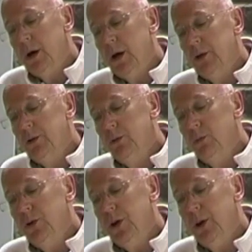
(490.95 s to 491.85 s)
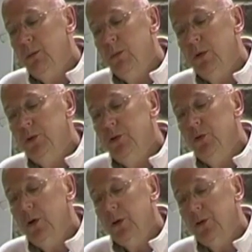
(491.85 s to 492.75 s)
and with him
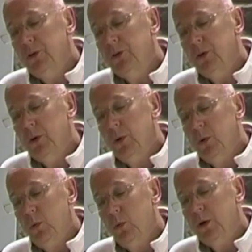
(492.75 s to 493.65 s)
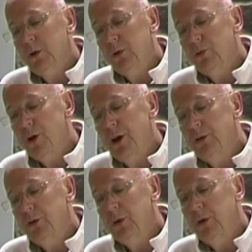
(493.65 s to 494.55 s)
two others, one on the
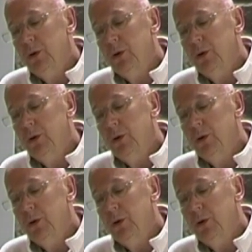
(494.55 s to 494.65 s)
right,